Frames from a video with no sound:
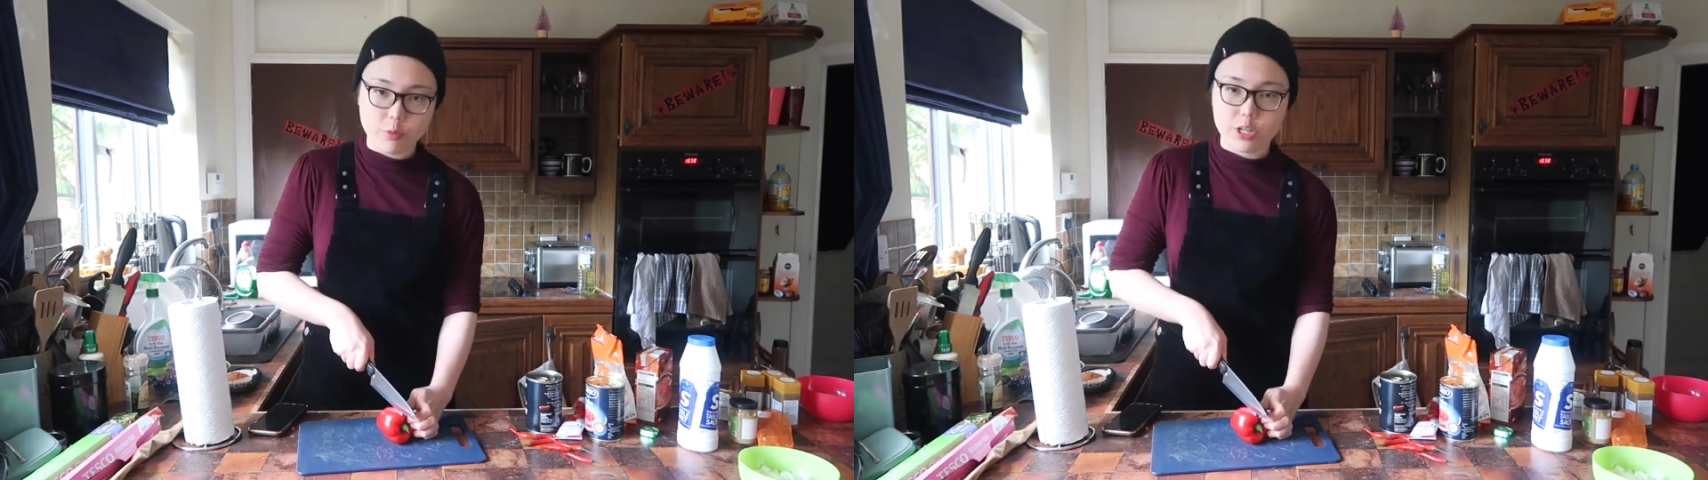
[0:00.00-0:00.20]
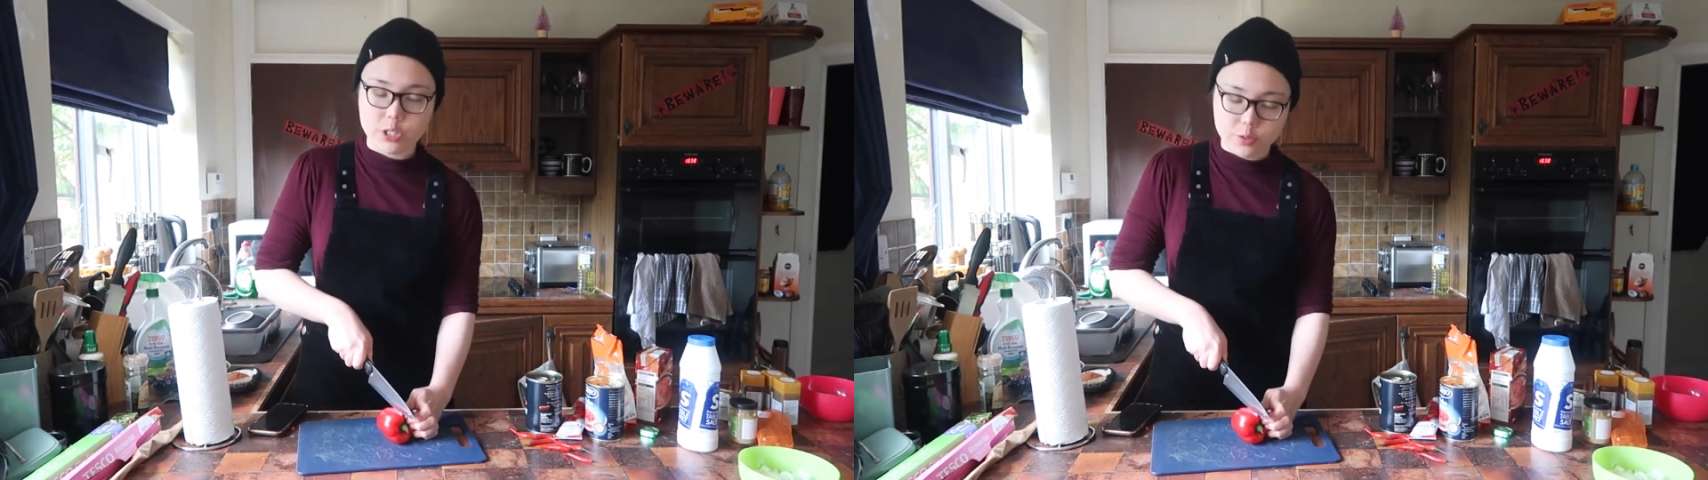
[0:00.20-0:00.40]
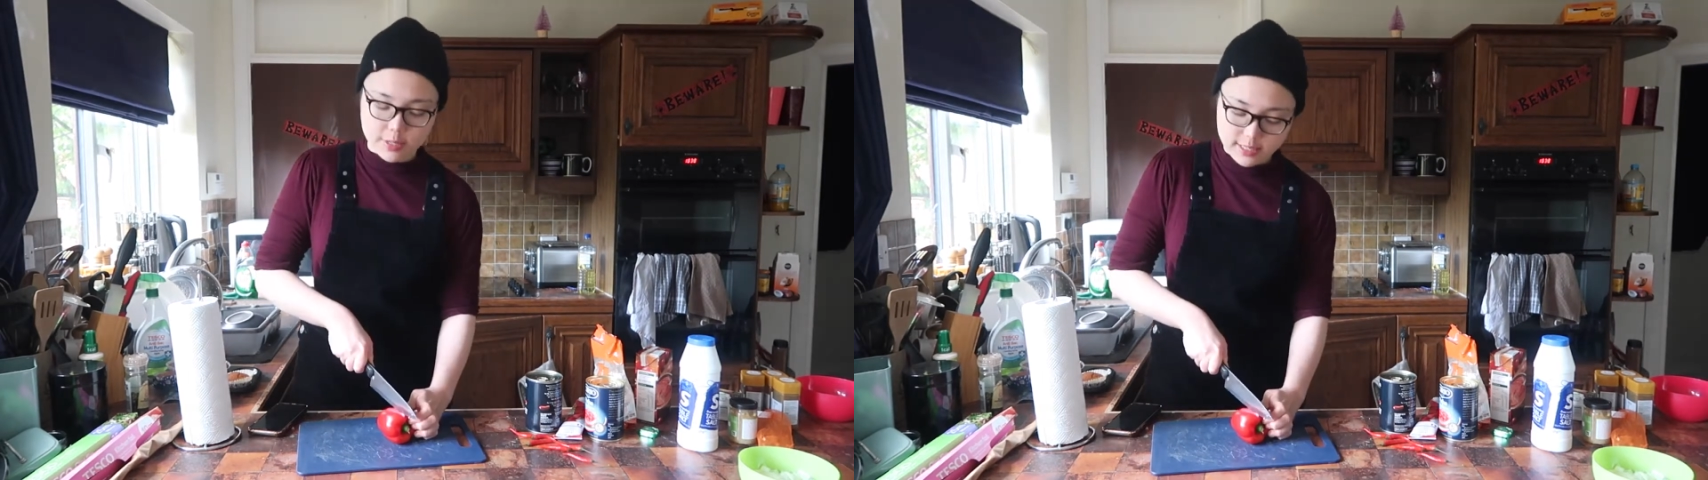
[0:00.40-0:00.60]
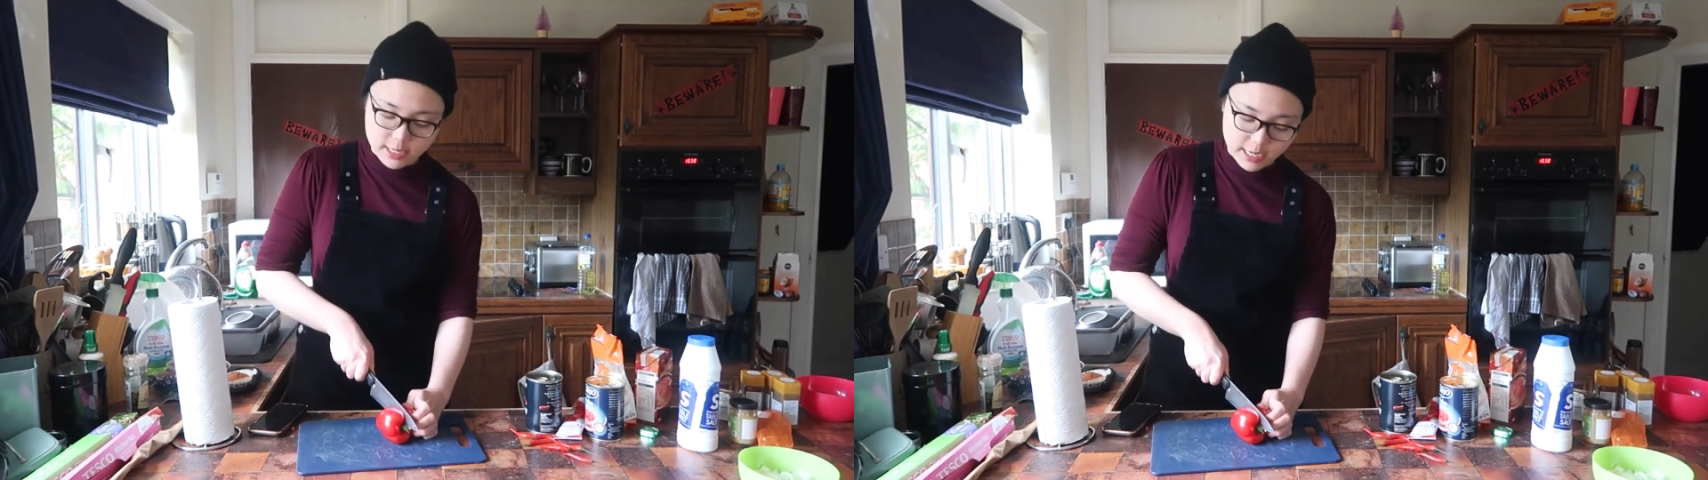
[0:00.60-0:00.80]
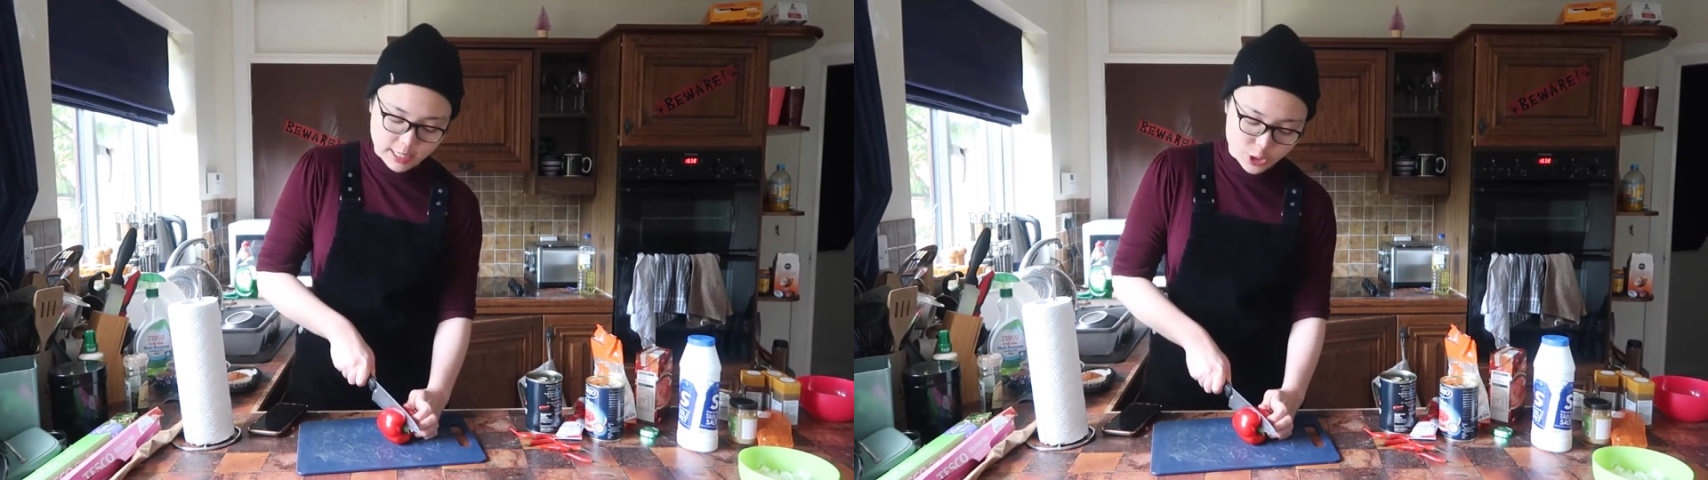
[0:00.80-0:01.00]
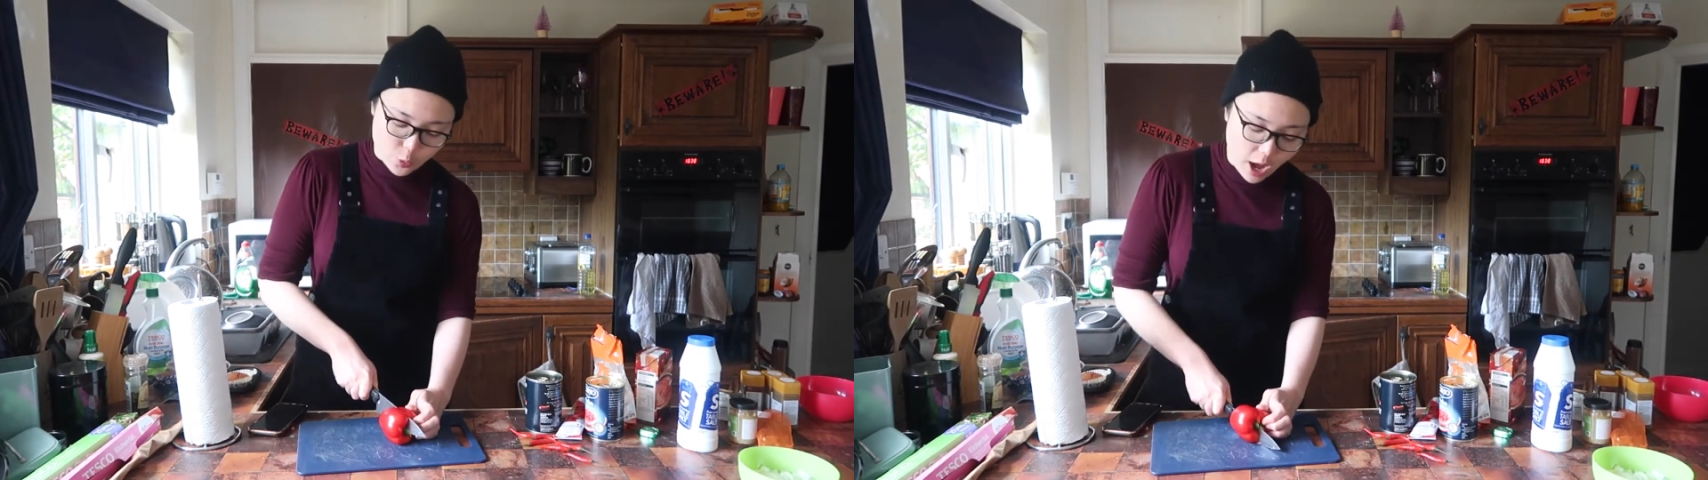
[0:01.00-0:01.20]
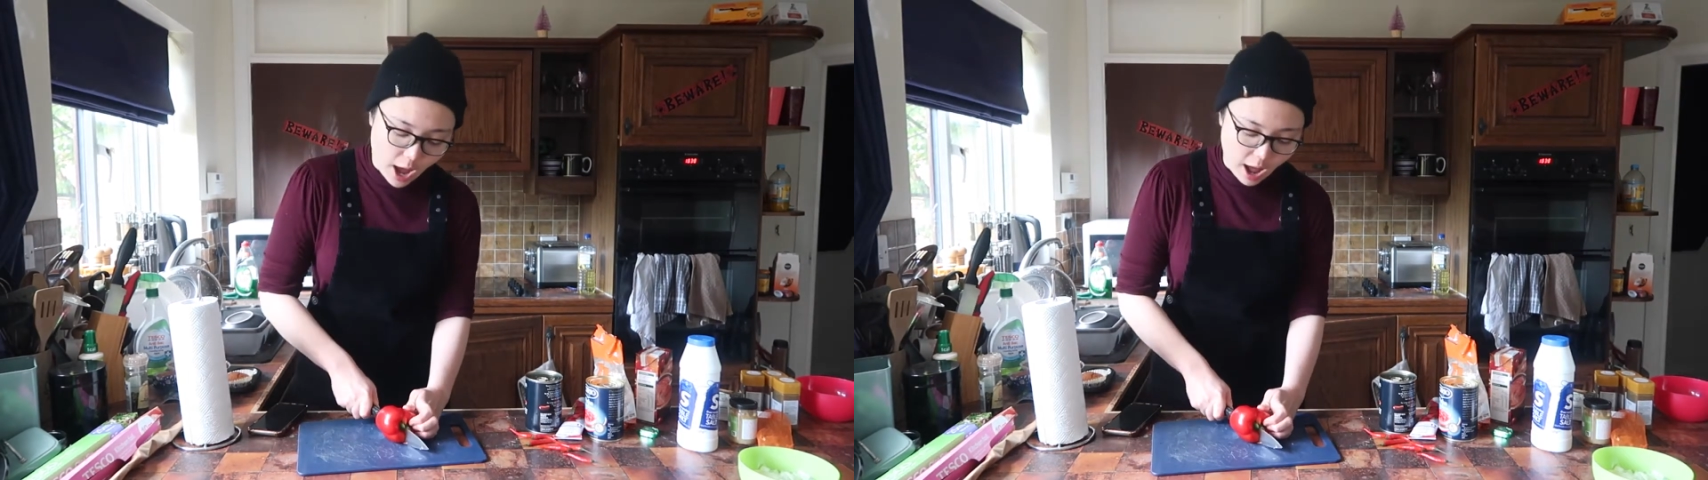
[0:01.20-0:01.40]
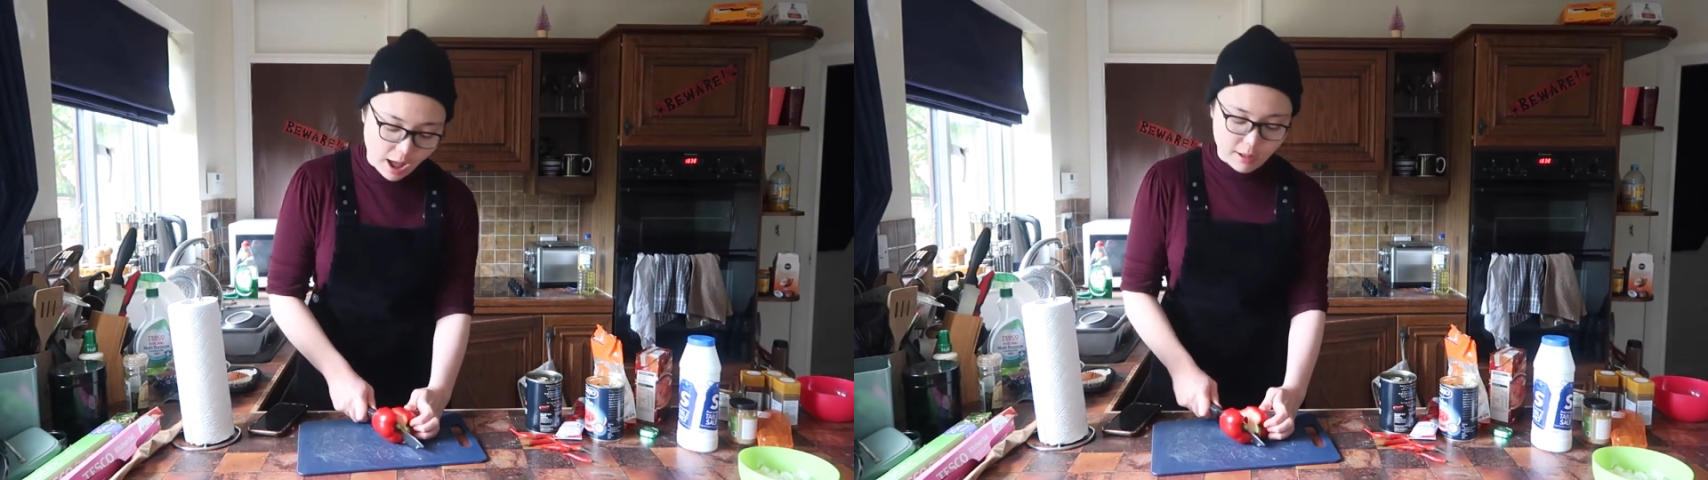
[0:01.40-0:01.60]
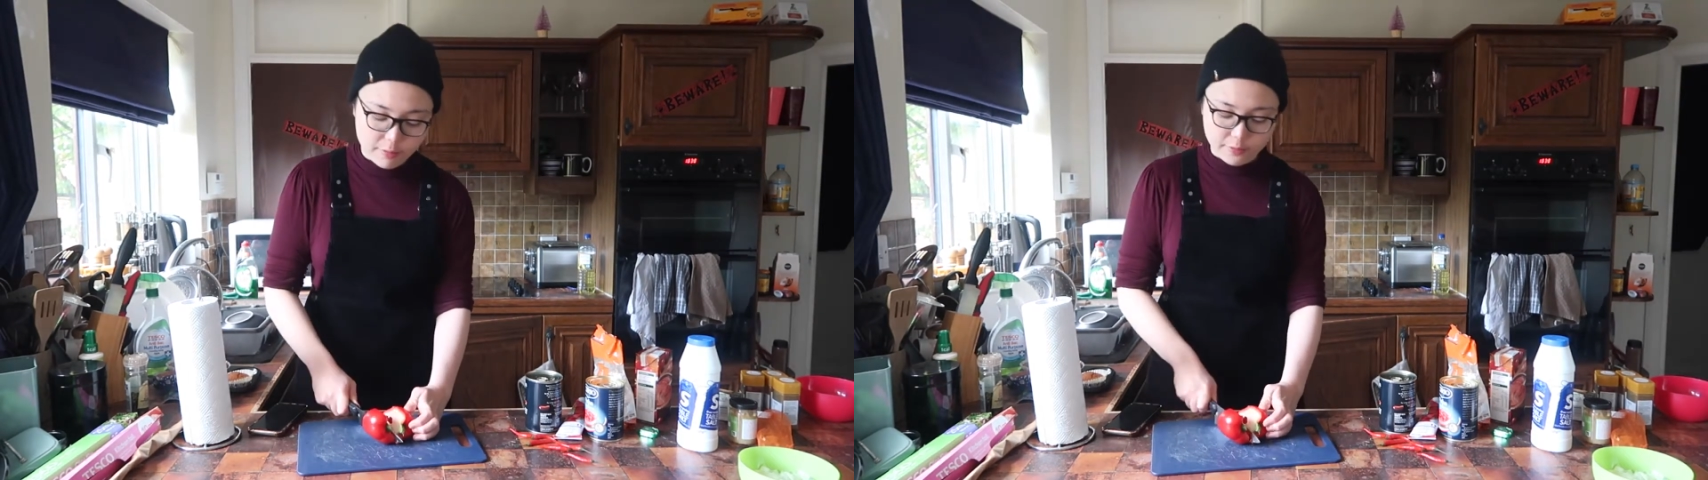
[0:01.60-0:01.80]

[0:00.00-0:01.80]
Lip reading: What you want to do is cut into half